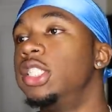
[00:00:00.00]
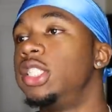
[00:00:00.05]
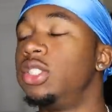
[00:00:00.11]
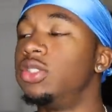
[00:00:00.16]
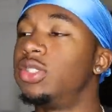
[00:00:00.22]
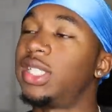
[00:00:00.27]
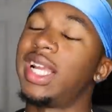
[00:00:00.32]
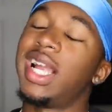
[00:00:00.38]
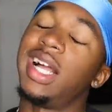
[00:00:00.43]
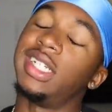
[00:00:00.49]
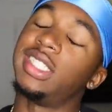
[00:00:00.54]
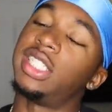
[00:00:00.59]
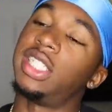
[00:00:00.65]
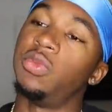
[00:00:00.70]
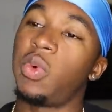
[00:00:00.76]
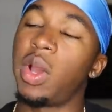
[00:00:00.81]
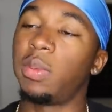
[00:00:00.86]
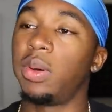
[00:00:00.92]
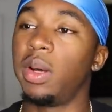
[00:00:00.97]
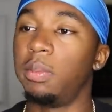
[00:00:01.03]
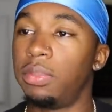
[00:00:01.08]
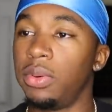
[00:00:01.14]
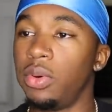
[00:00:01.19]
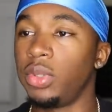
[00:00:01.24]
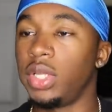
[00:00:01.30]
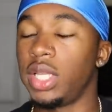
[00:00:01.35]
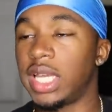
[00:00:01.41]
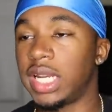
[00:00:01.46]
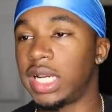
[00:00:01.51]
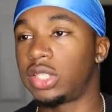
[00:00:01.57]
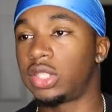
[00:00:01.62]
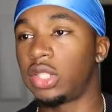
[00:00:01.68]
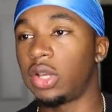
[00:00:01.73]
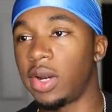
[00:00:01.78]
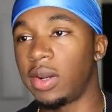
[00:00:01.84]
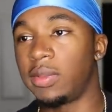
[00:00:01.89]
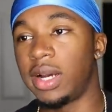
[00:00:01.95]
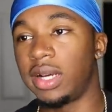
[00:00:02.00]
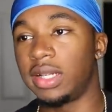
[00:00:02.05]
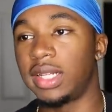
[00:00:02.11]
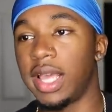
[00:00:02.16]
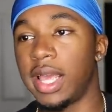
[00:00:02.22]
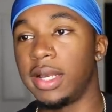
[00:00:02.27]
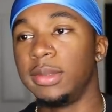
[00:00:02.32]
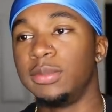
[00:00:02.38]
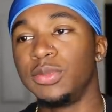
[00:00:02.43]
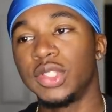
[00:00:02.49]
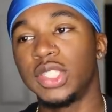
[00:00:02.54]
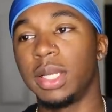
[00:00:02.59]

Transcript: She was like, how does she wipe her booty? And I thought about that.